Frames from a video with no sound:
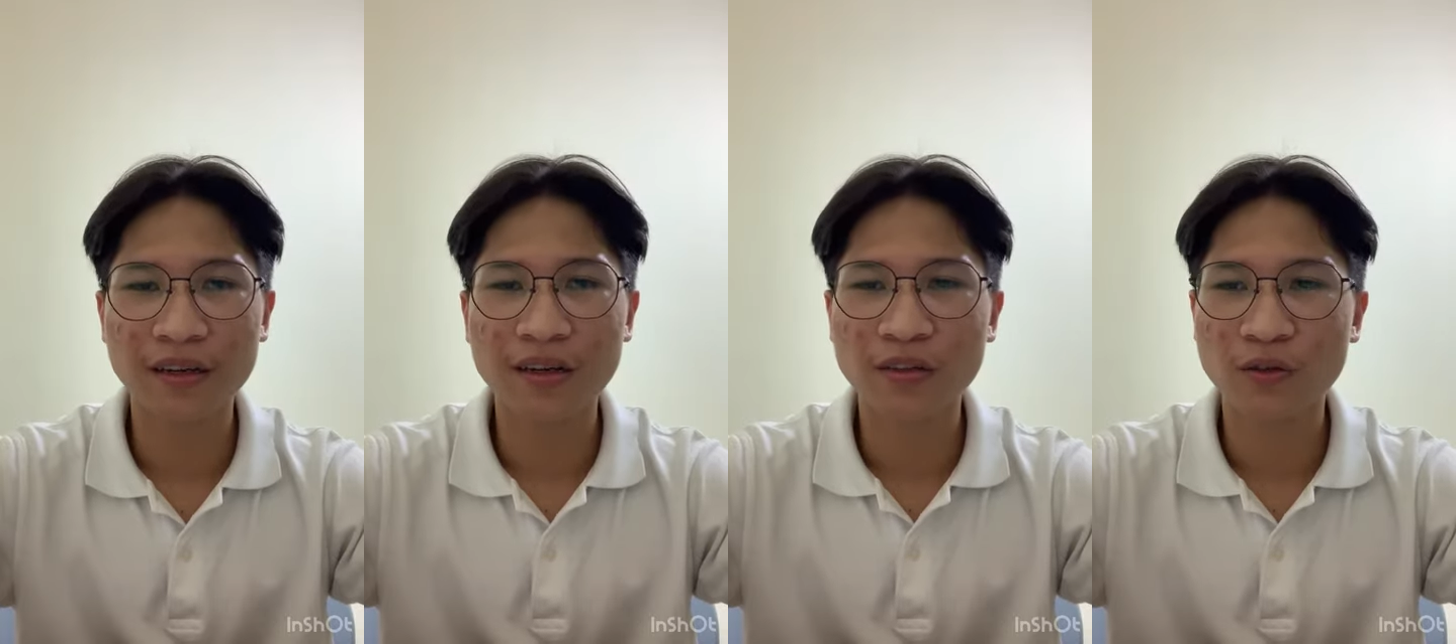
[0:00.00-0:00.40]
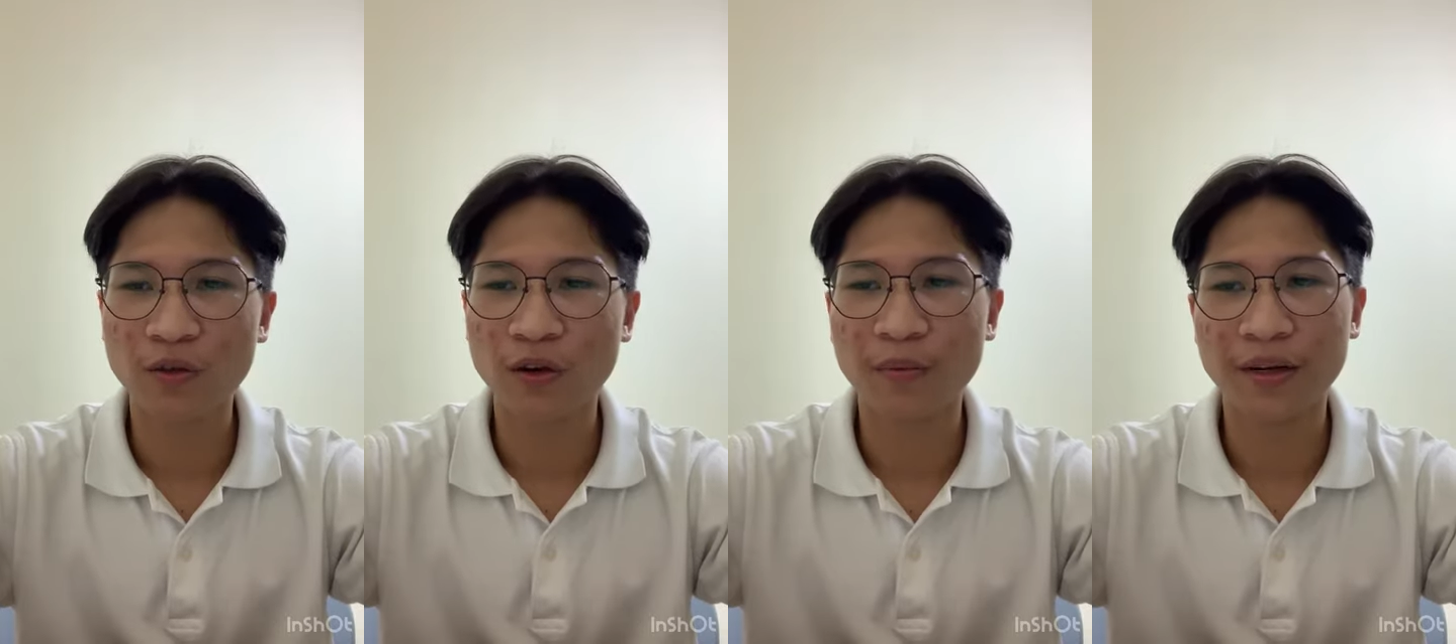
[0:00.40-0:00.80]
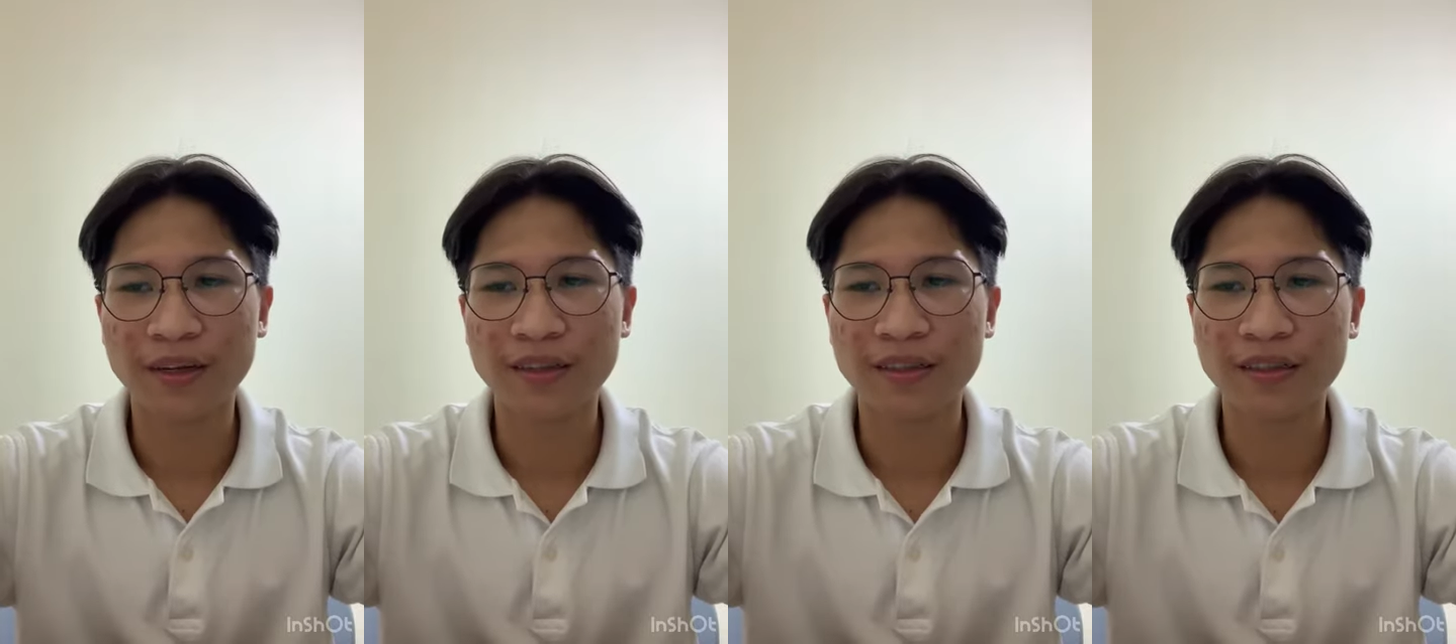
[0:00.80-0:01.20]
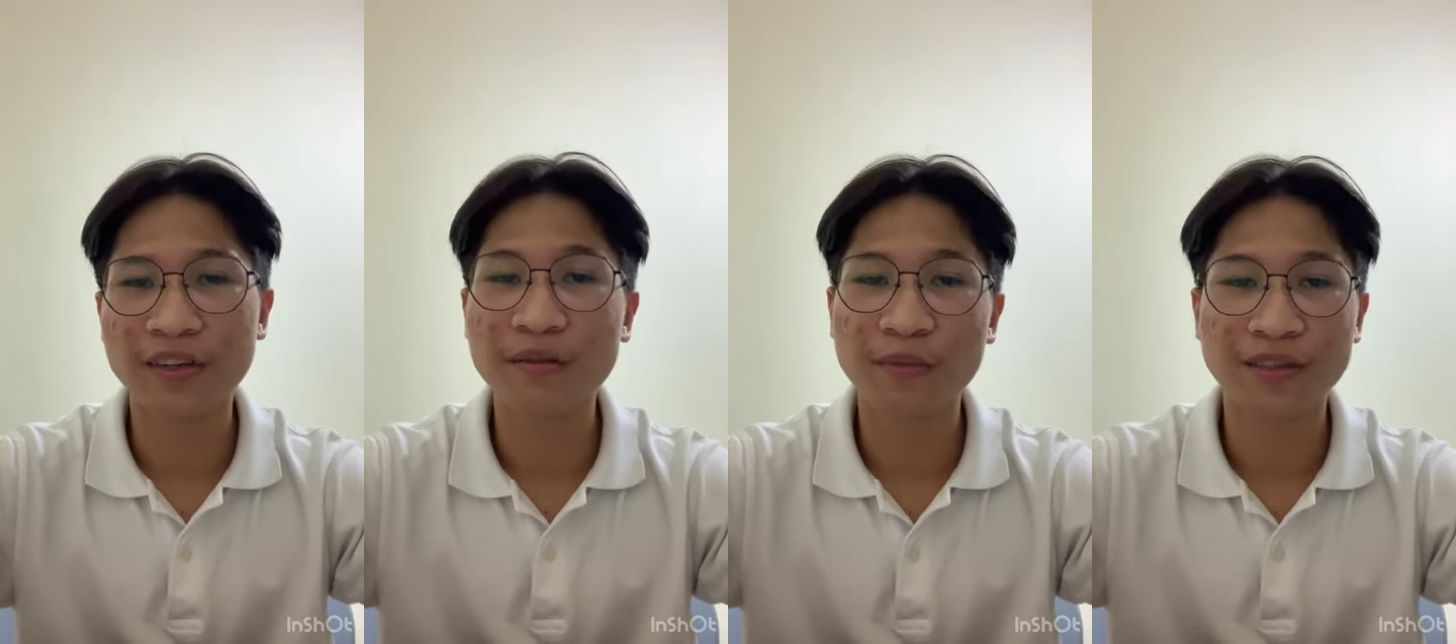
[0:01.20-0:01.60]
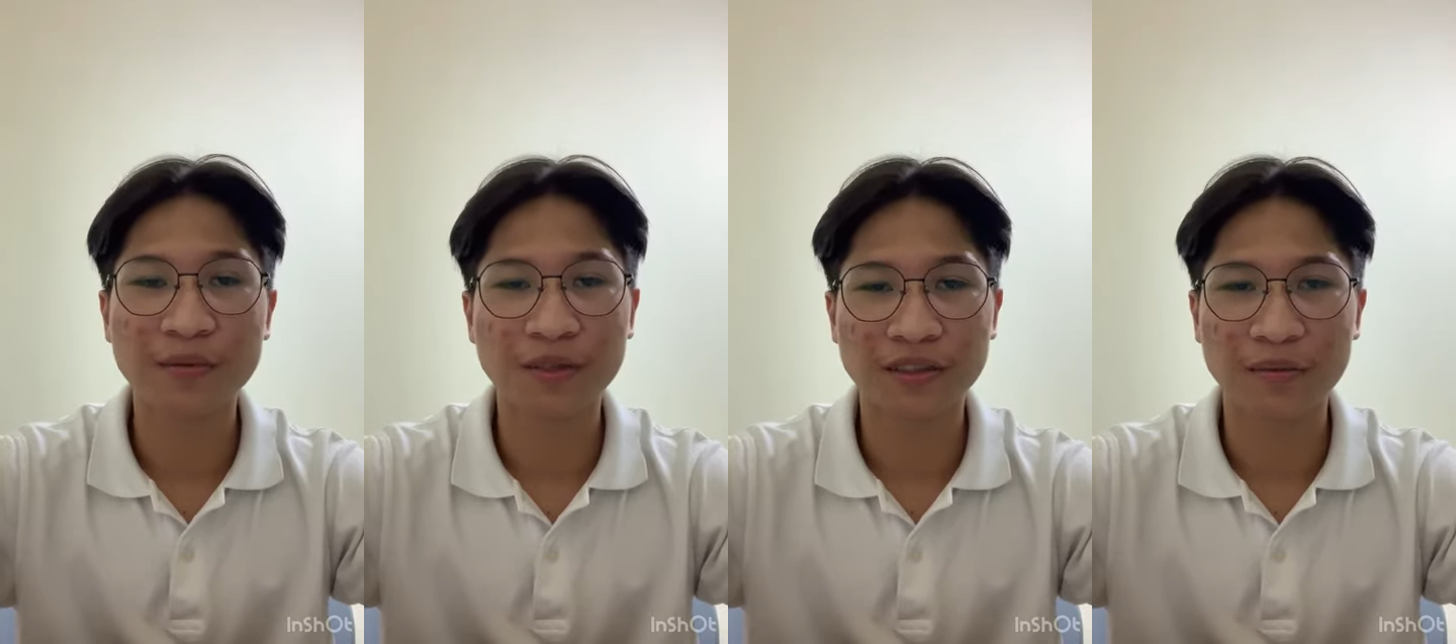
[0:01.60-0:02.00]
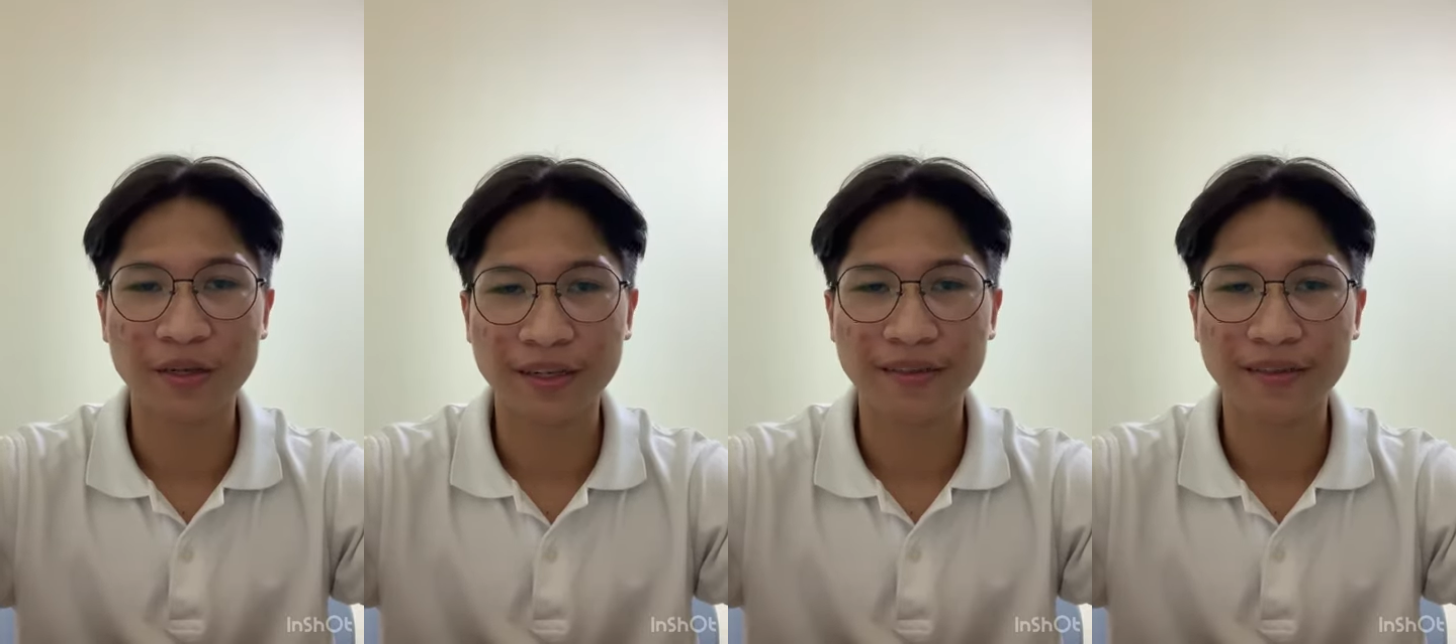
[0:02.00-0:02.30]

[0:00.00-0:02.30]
throughout my 3-month semester break.